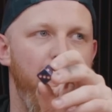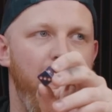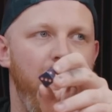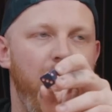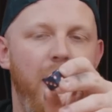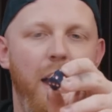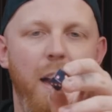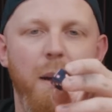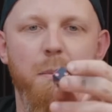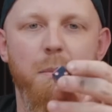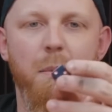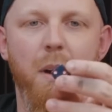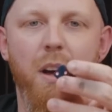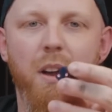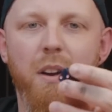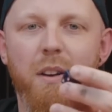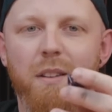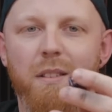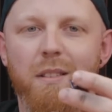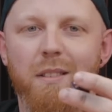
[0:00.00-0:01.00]
They came
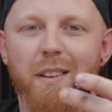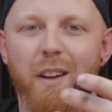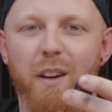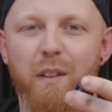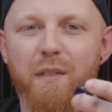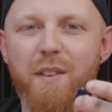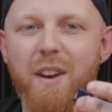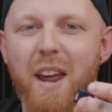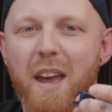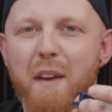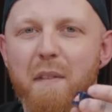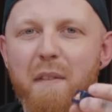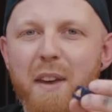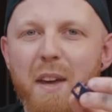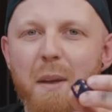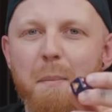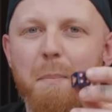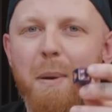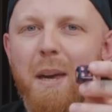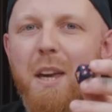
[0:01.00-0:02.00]
kind of navy and